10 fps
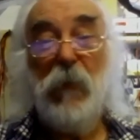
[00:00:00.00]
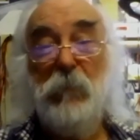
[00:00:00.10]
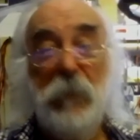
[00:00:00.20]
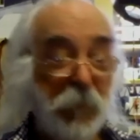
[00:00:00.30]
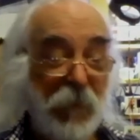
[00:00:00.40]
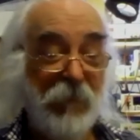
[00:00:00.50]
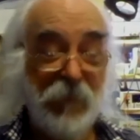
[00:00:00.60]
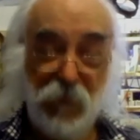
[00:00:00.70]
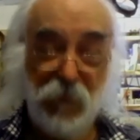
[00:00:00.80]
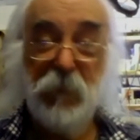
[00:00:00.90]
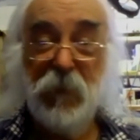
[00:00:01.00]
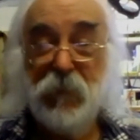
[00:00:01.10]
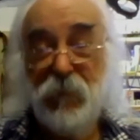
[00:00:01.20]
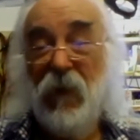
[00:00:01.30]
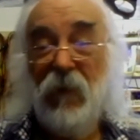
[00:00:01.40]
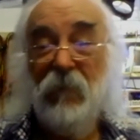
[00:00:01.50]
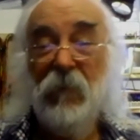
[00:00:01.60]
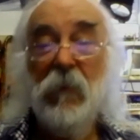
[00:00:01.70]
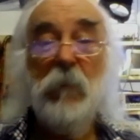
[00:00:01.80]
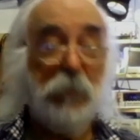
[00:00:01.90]
People are having too much fun
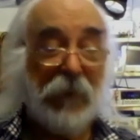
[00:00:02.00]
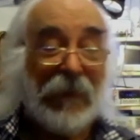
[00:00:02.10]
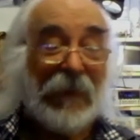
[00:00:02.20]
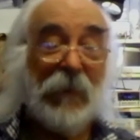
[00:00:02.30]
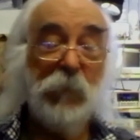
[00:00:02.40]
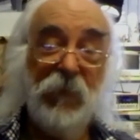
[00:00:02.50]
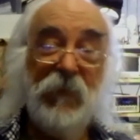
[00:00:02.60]
playing with this